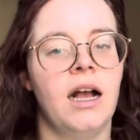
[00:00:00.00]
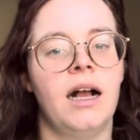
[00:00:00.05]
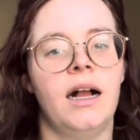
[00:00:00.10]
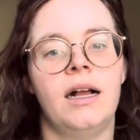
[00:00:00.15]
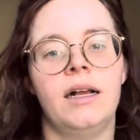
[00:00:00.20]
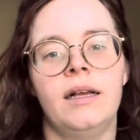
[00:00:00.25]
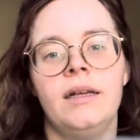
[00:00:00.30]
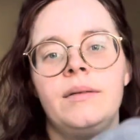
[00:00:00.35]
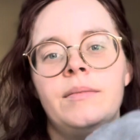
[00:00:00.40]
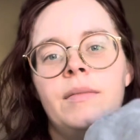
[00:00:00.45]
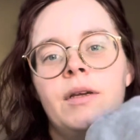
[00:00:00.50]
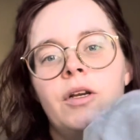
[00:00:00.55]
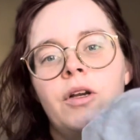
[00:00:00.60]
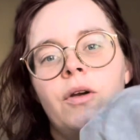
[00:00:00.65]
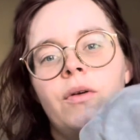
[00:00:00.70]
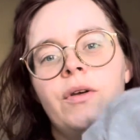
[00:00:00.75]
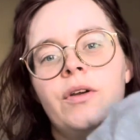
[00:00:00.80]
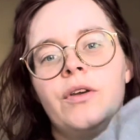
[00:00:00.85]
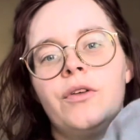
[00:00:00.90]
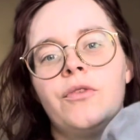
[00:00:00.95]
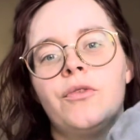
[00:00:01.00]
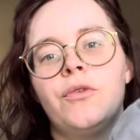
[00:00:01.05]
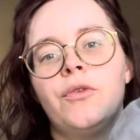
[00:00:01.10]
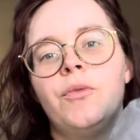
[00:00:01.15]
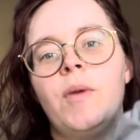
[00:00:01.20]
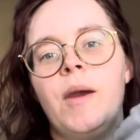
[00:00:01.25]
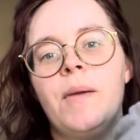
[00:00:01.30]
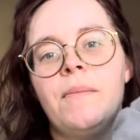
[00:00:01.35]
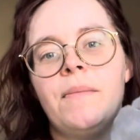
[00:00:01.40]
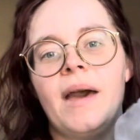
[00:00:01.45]
I'm going through
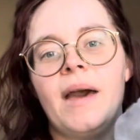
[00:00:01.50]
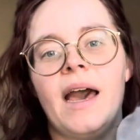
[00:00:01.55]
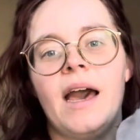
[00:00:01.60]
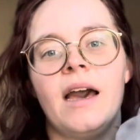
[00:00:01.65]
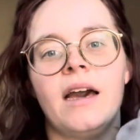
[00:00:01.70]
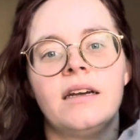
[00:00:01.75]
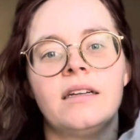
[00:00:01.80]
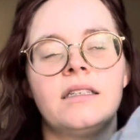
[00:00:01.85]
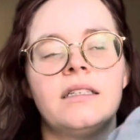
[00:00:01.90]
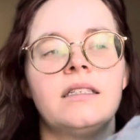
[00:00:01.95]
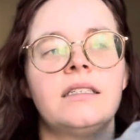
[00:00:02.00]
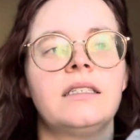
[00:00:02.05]
my bag to